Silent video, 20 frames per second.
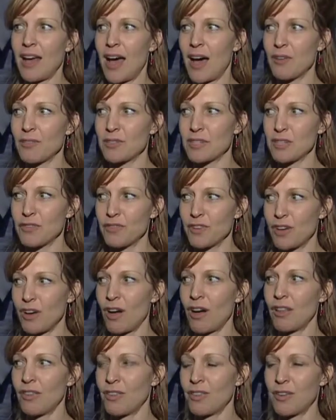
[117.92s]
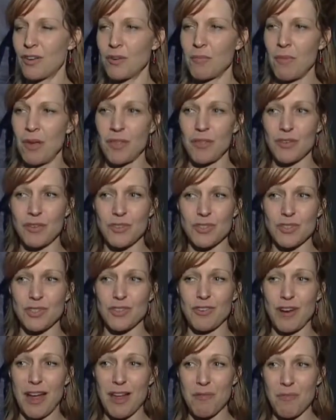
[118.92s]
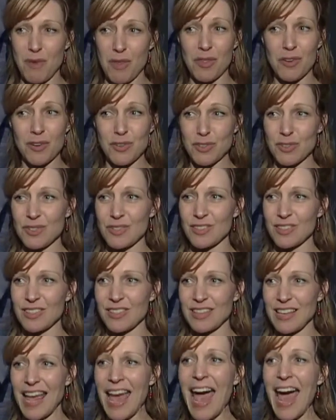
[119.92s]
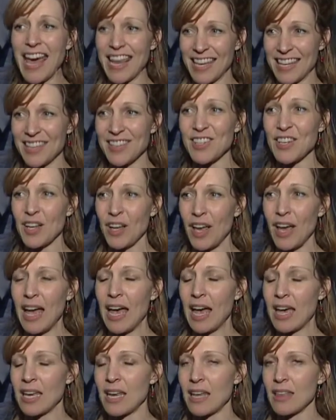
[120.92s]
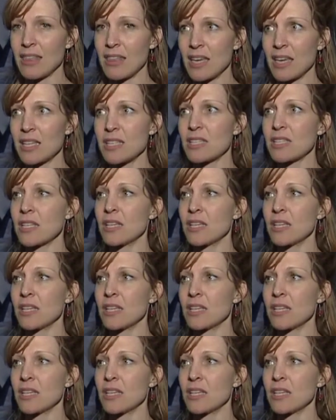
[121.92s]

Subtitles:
how difficult their mothers or grandmothers had it. And I think it's